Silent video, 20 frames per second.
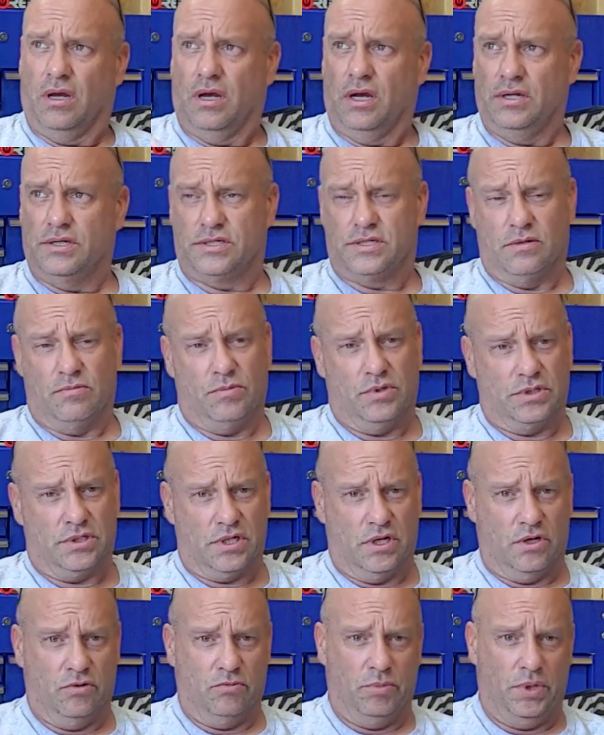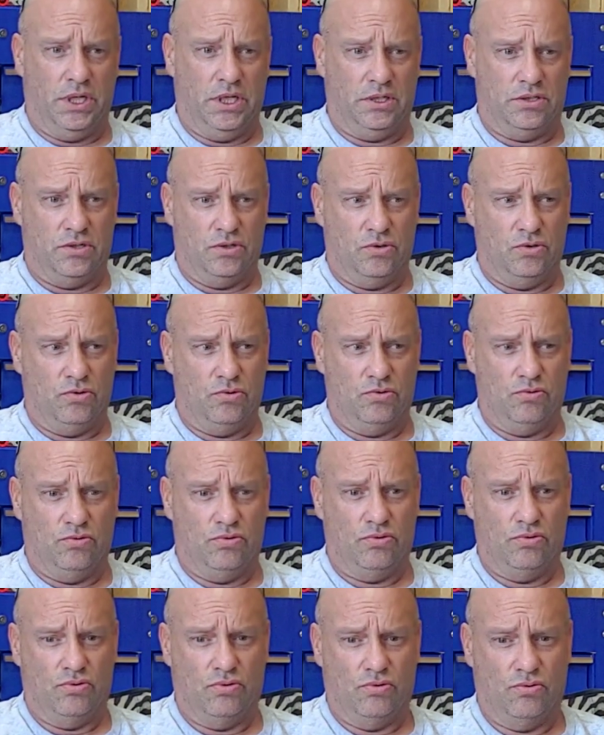Then someone told me to
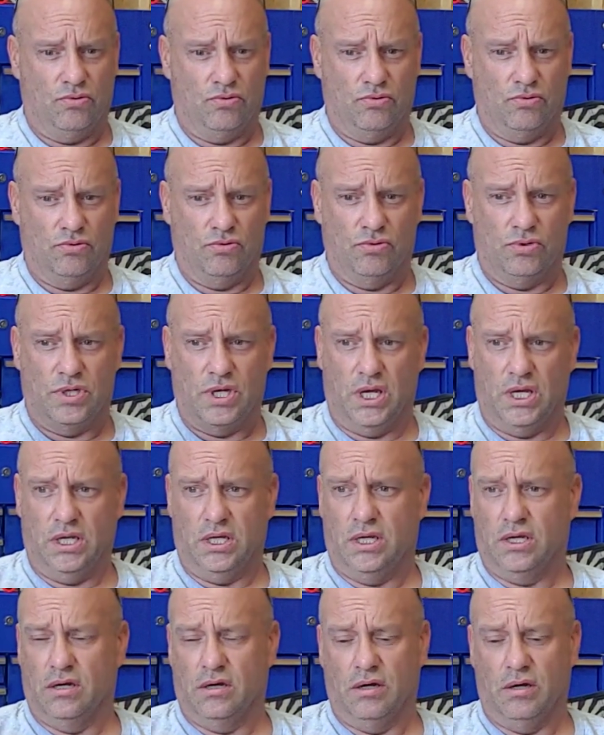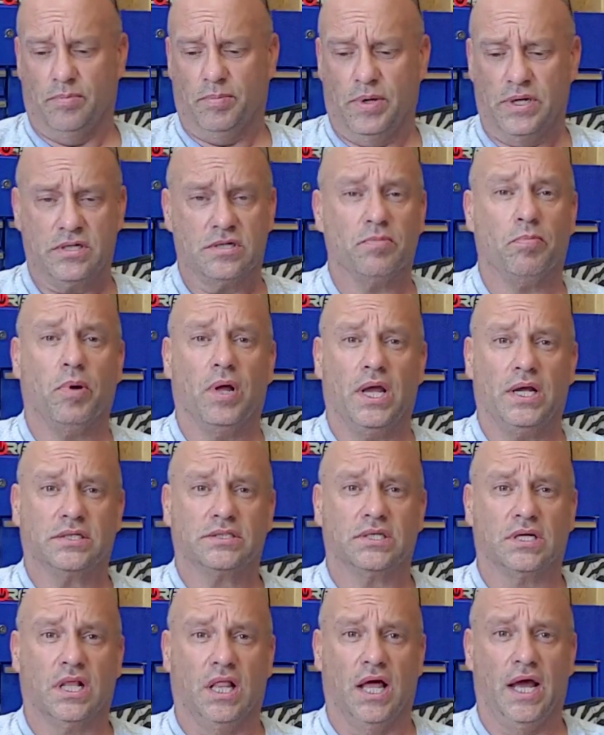take a piece of
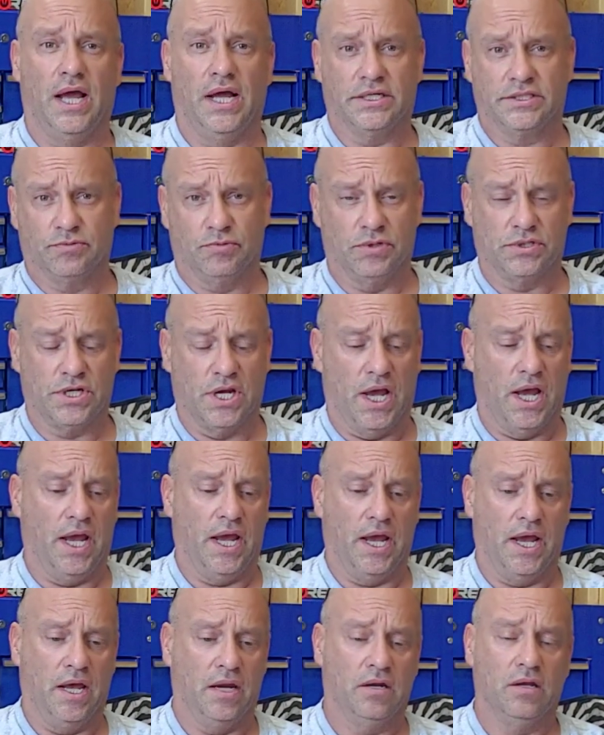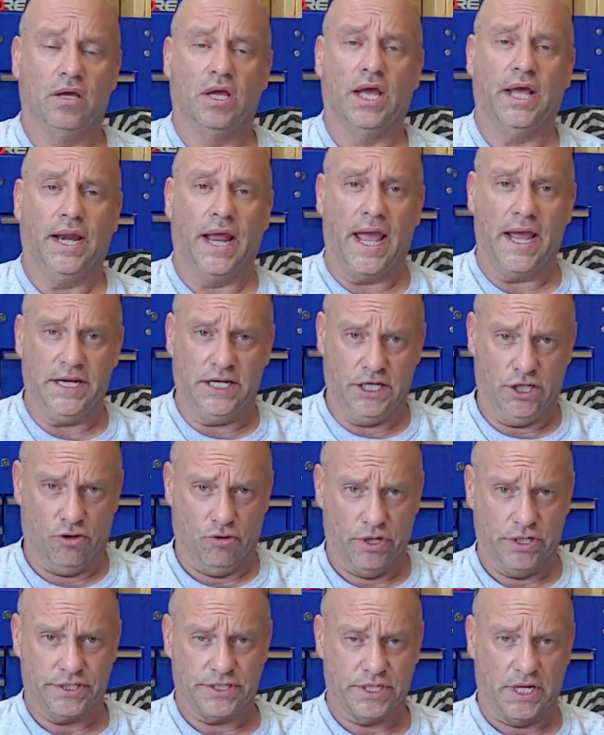plexiglass, which I had, and 80
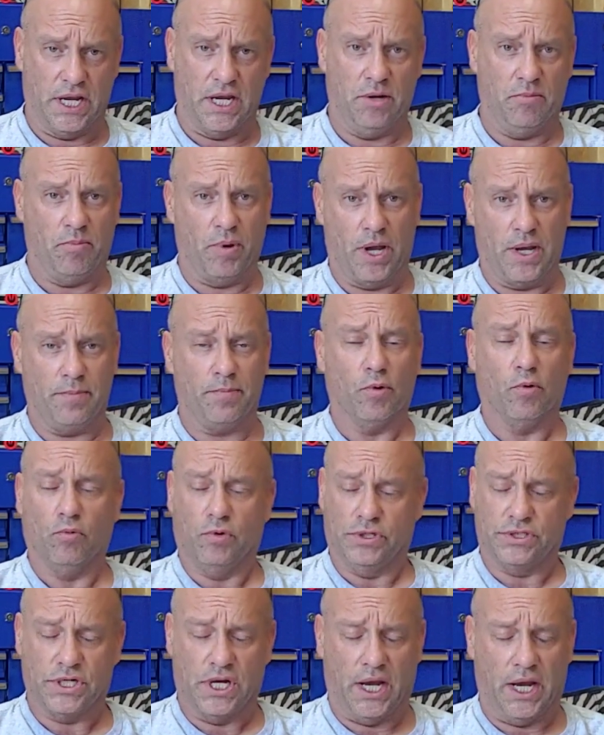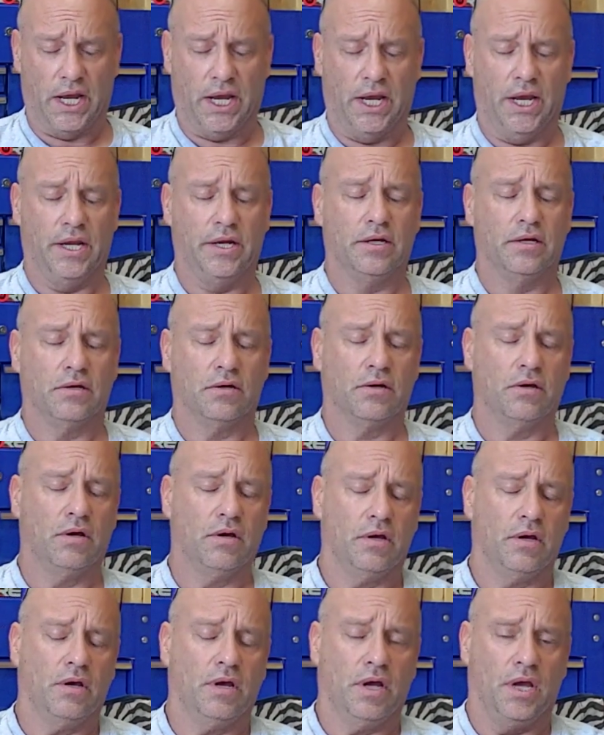grit sandpaper, which I had,
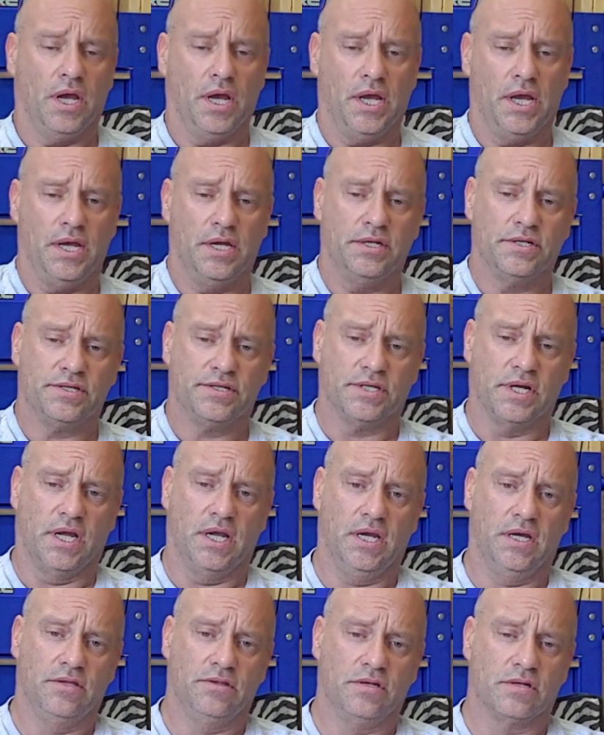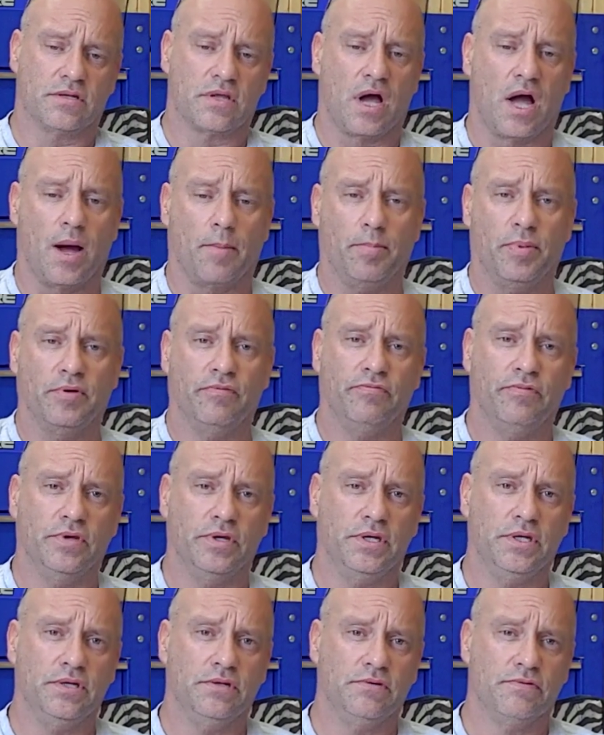and sand the top of the
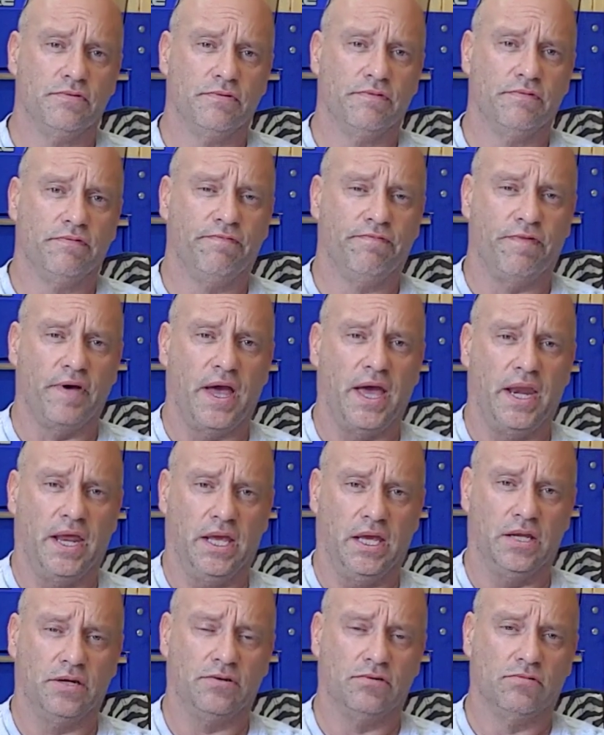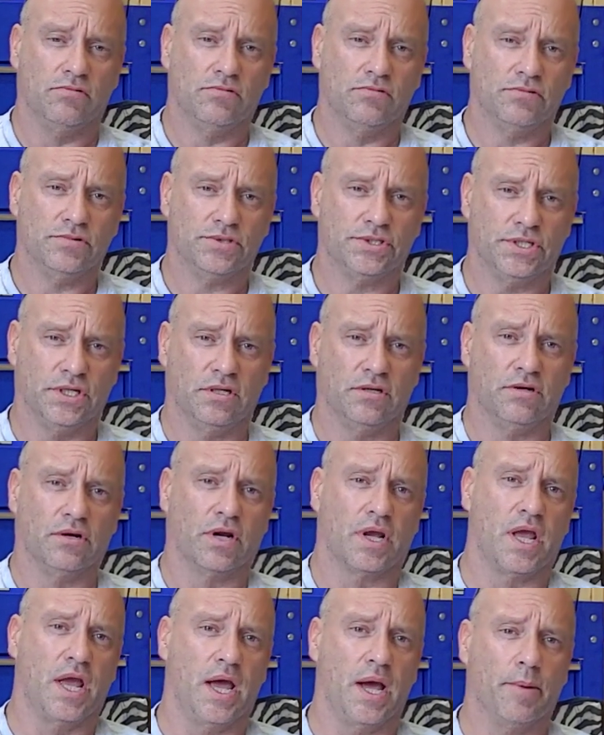Fathead cylinder
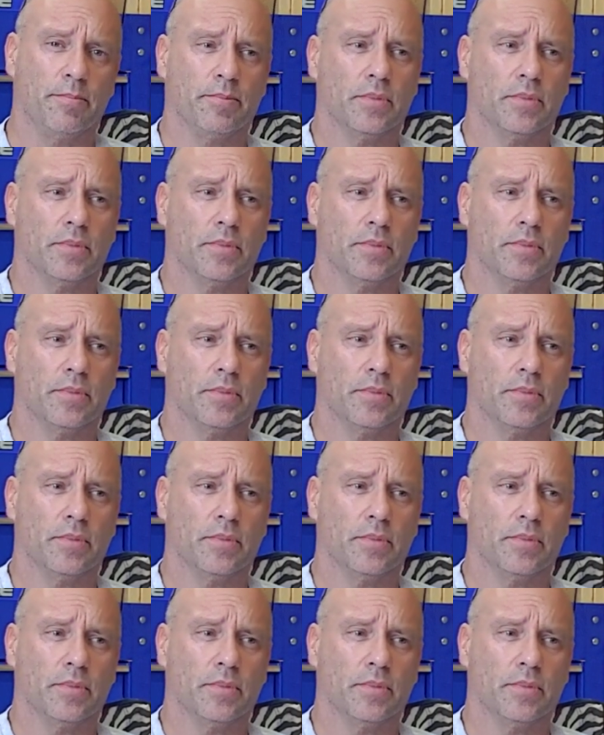cap.